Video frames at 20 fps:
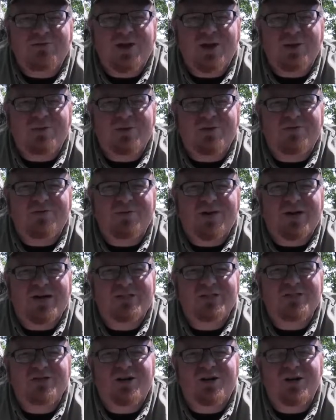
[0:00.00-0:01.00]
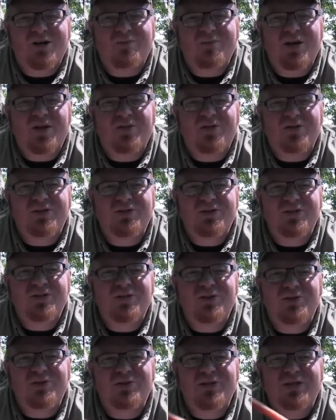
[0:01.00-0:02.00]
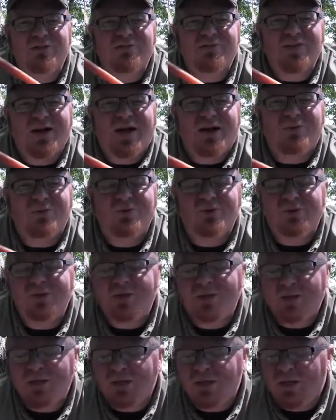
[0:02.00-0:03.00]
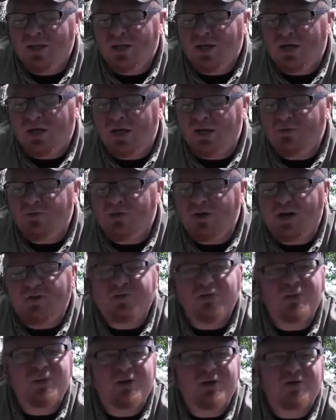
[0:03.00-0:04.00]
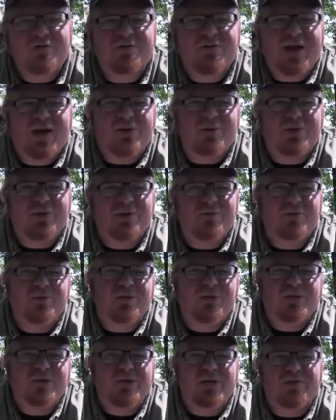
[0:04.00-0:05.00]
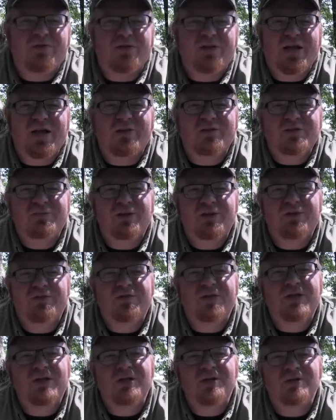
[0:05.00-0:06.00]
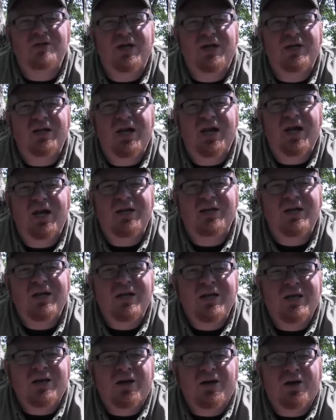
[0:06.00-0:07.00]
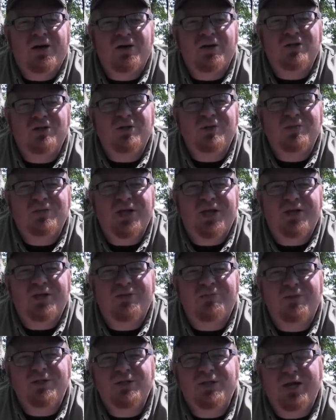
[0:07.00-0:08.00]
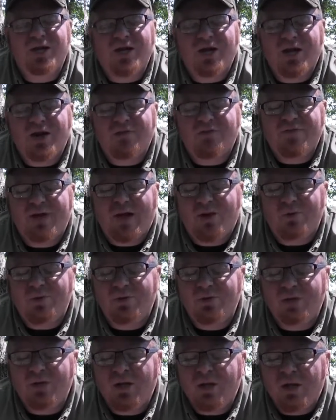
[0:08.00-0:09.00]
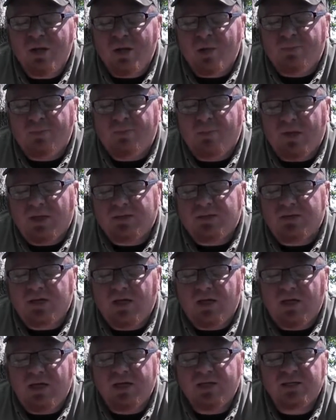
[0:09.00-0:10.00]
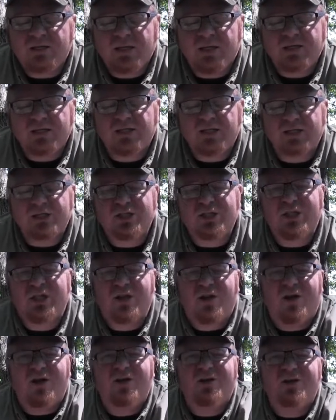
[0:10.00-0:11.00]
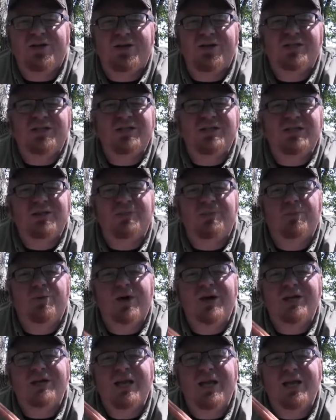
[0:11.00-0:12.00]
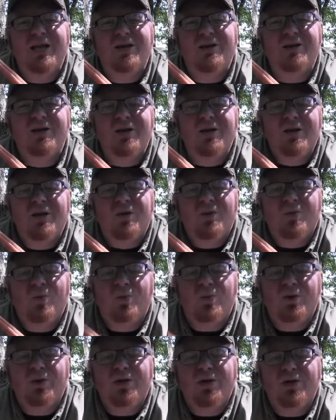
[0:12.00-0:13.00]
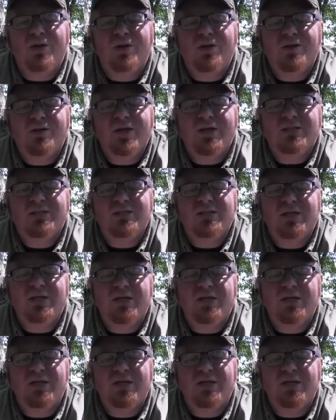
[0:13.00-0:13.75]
favorite fire starting methods is using fat wood. If you're not familiar with fat wood, we definitely have some other videos online on our YouTube channel to be checking out fat wood. But essentially all it is impregnated wood that